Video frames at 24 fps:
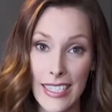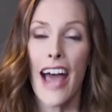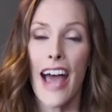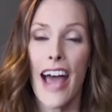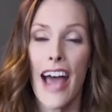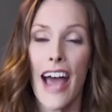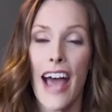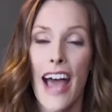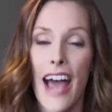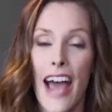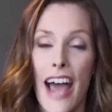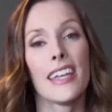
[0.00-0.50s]
And
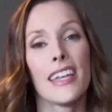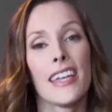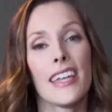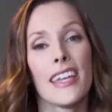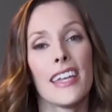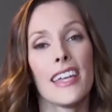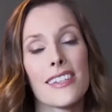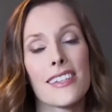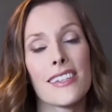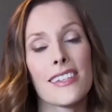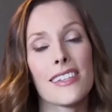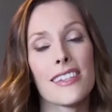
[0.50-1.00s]
then that
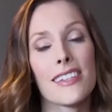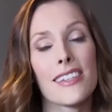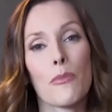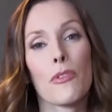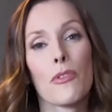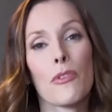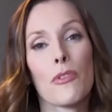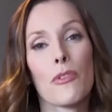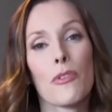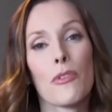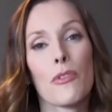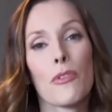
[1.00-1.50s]
night, I slept
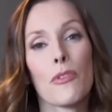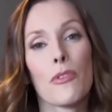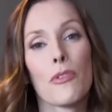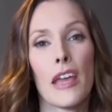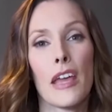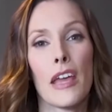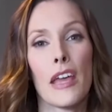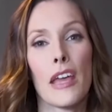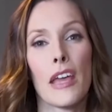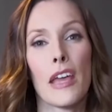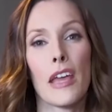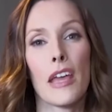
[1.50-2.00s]
through the
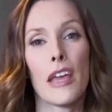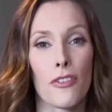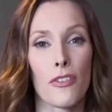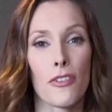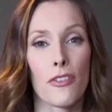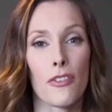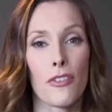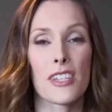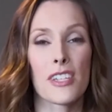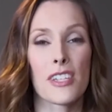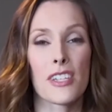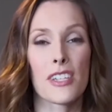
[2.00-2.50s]
night for the
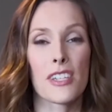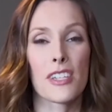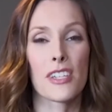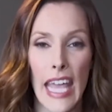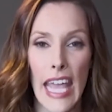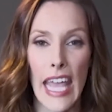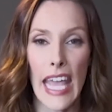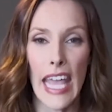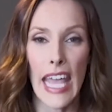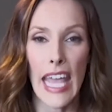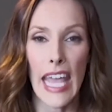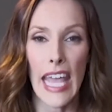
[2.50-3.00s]
first time
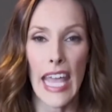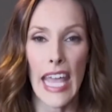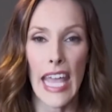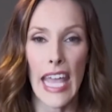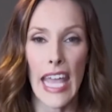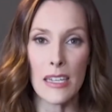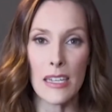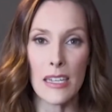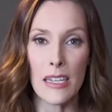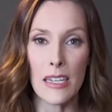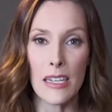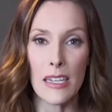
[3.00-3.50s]
in
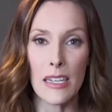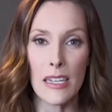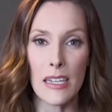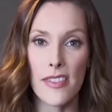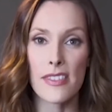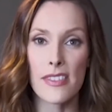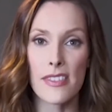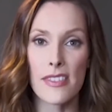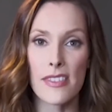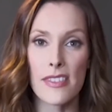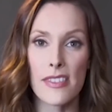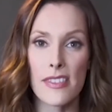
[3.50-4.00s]
18
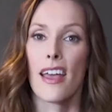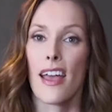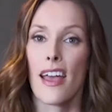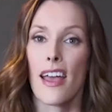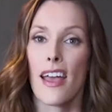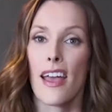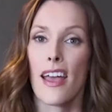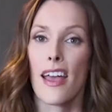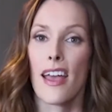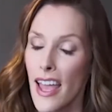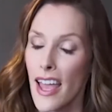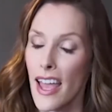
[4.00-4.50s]
months,
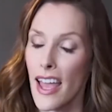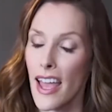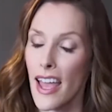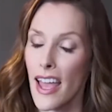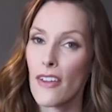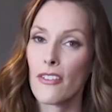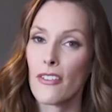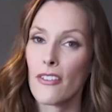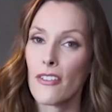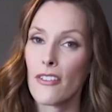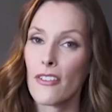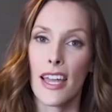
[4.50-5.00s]
and I have
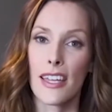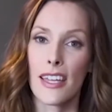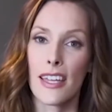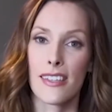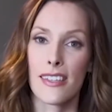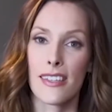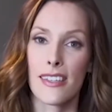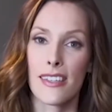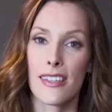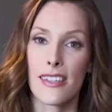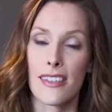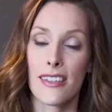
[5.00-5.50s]
every night
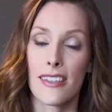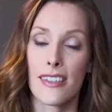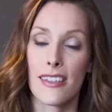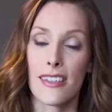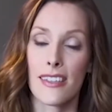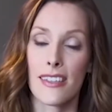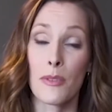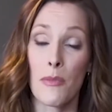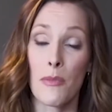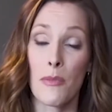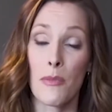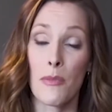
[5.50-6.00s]
since, and
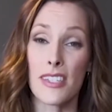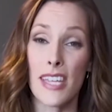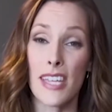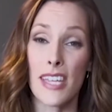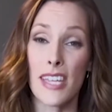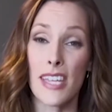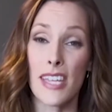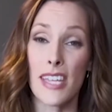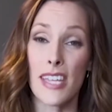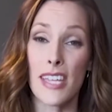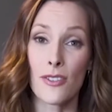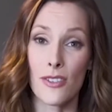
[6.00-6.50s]
that was about
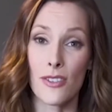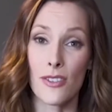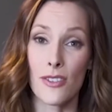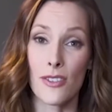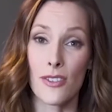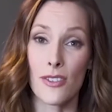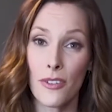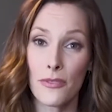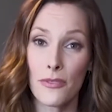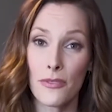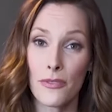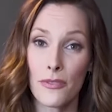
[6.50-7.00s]
10 years
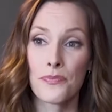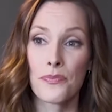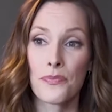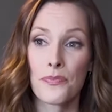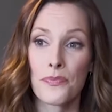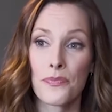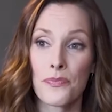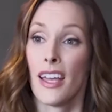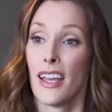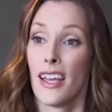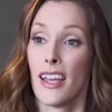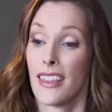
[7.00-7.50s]
ago.
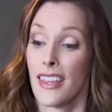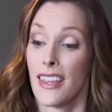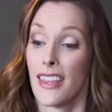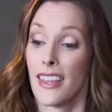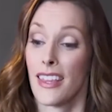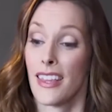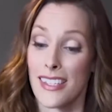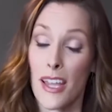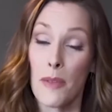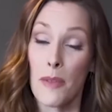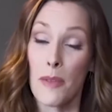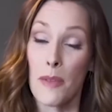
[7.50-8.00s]

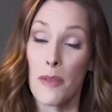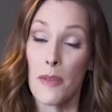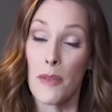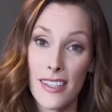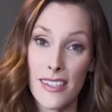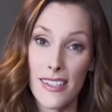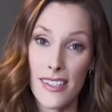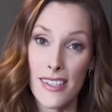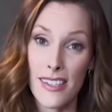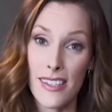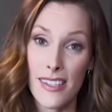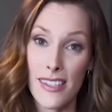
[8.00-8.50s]
Then I stopped
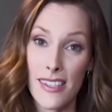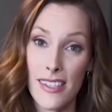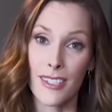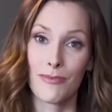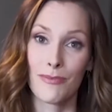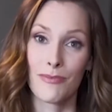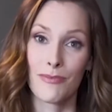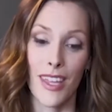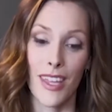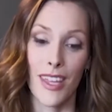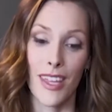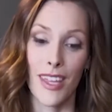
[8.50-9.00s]
getting
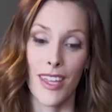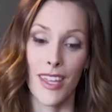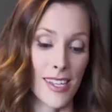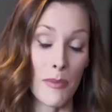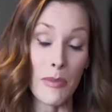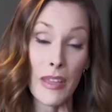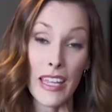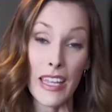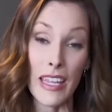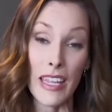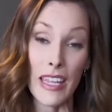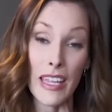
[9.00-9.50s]
sick, then I
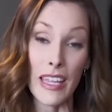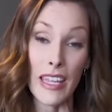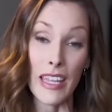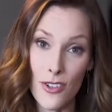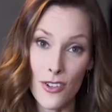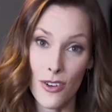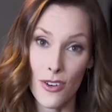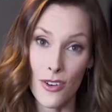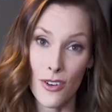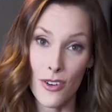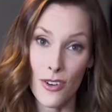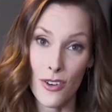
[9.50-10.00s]
stopped getting
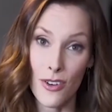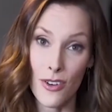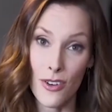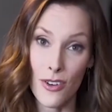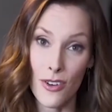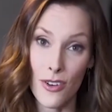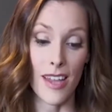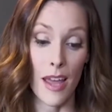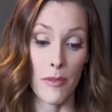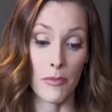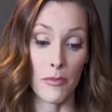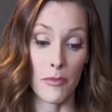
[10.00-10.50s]
injured, then
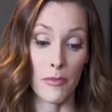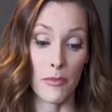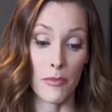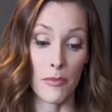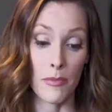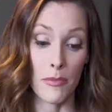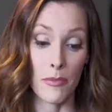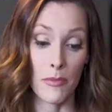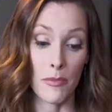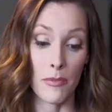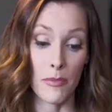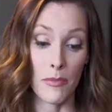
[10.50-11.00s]
I stopped
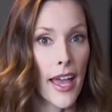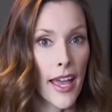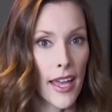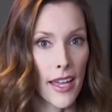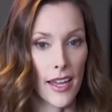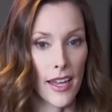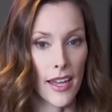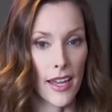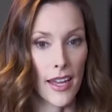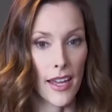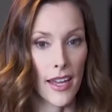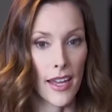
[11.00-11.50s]
going
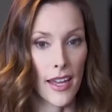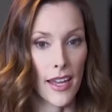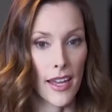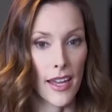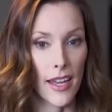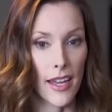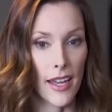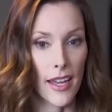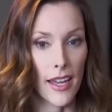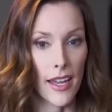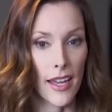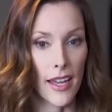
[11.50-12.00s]
gray, and I started
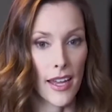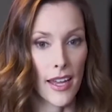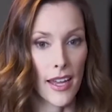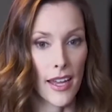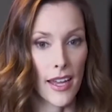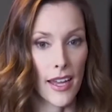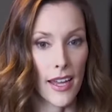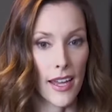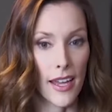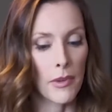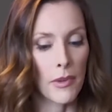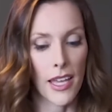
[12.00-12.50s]
enjoying my
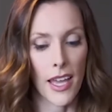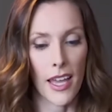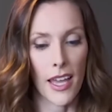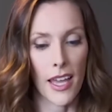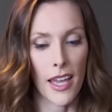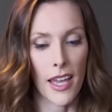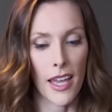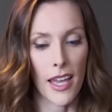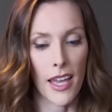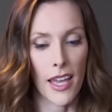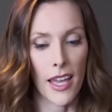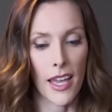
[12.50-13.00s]
job
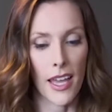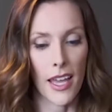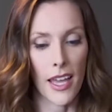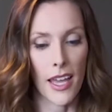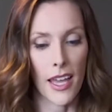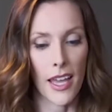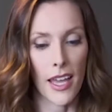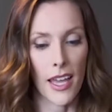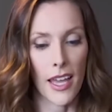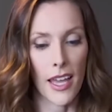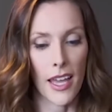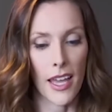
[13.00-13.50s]
again,
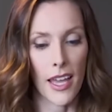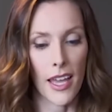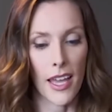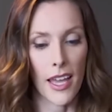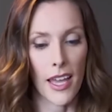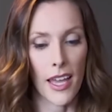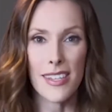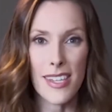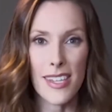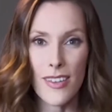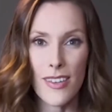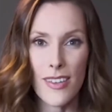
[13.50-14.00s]
and I thought,
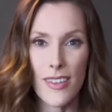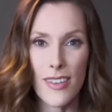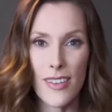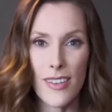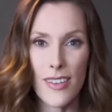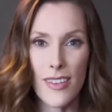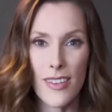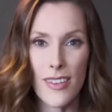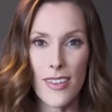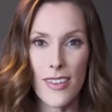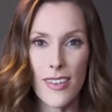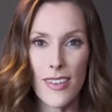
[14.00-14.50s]
why does
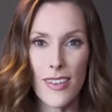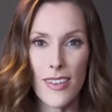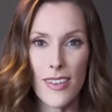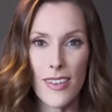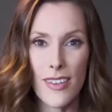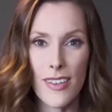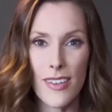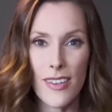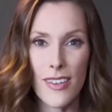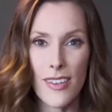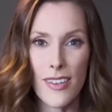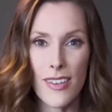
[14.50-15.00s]
everybody not do
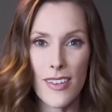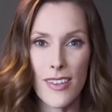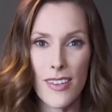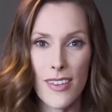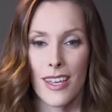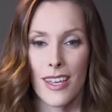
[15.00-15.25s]
this?